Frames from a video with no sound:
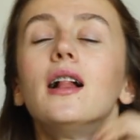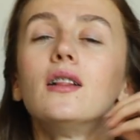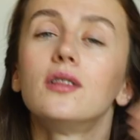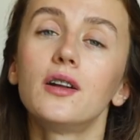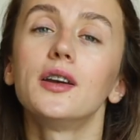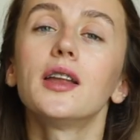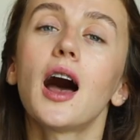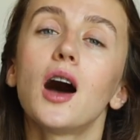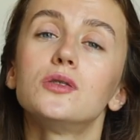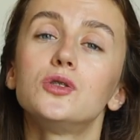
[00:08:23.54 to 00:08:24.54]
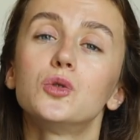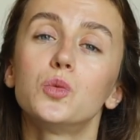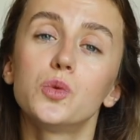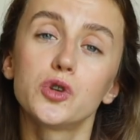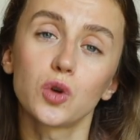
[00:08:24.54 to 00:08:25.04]
Learn how
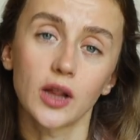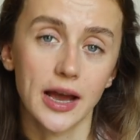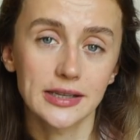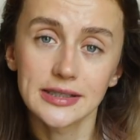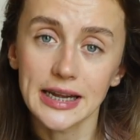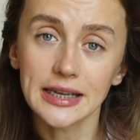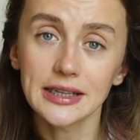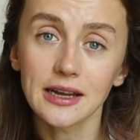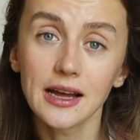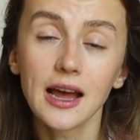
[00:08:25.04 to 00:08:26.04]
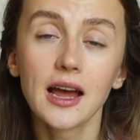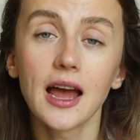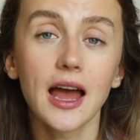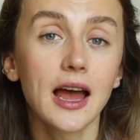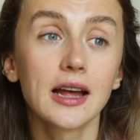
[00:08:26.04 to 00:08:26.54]
to visualize data
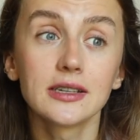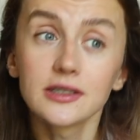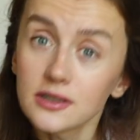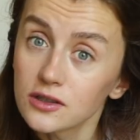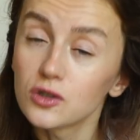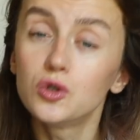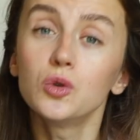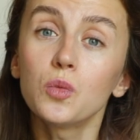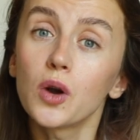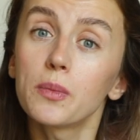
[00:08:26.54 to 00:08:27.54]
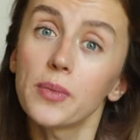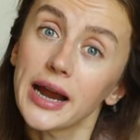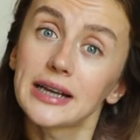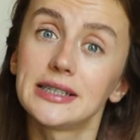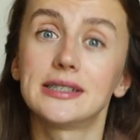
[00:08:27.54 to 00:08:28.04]
and do more
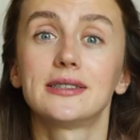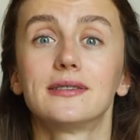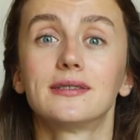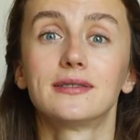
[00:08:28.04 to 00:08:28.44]
practice.